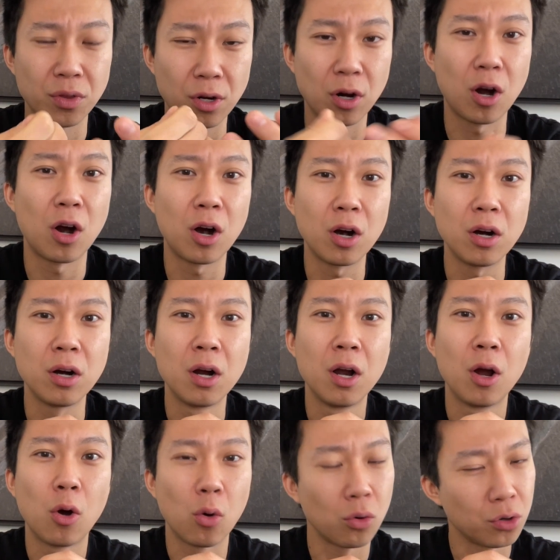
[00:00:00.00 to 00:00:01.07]
There are
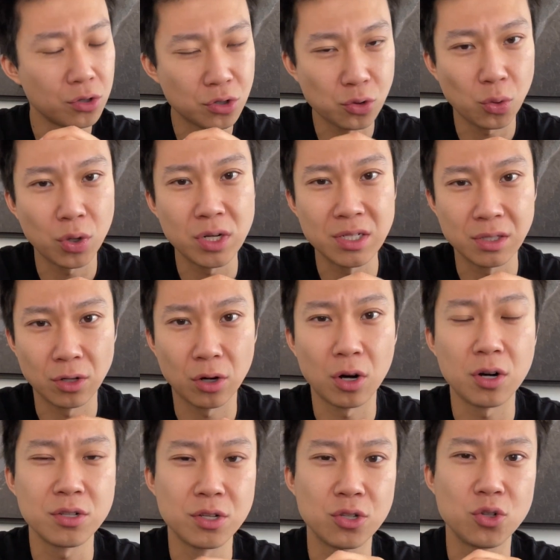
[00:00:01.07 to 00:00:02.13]
horror stories and there
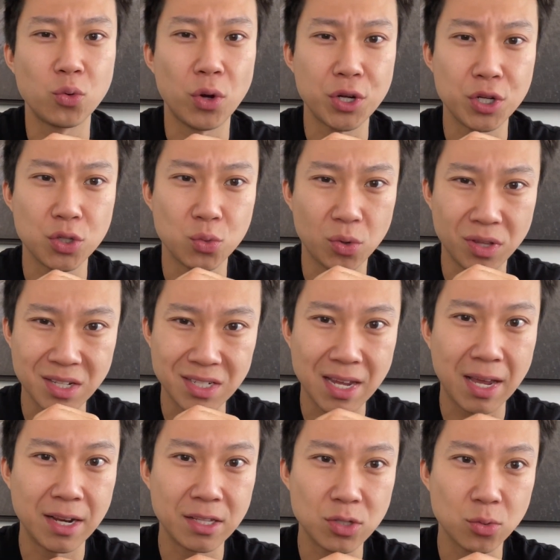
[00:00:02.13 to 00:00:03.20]
are situations where the
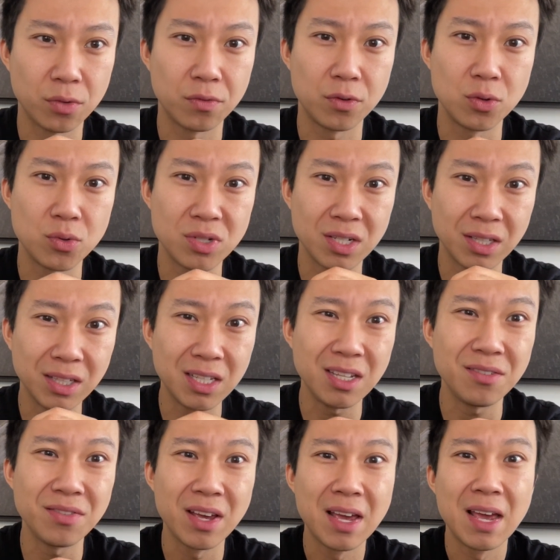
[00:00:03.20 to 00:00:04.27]
tenants refuse to
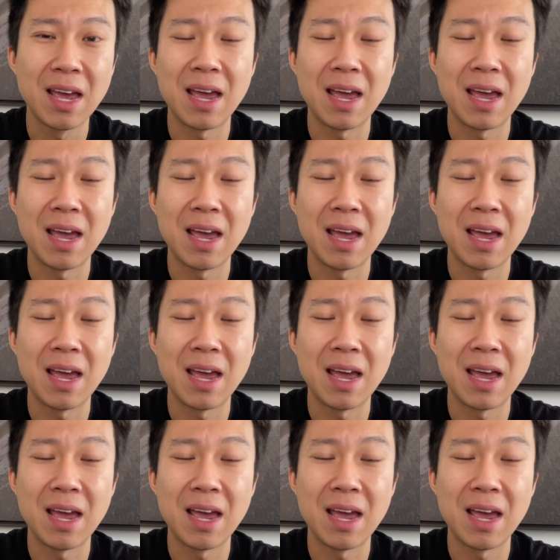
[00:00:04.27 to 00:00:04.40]
leave,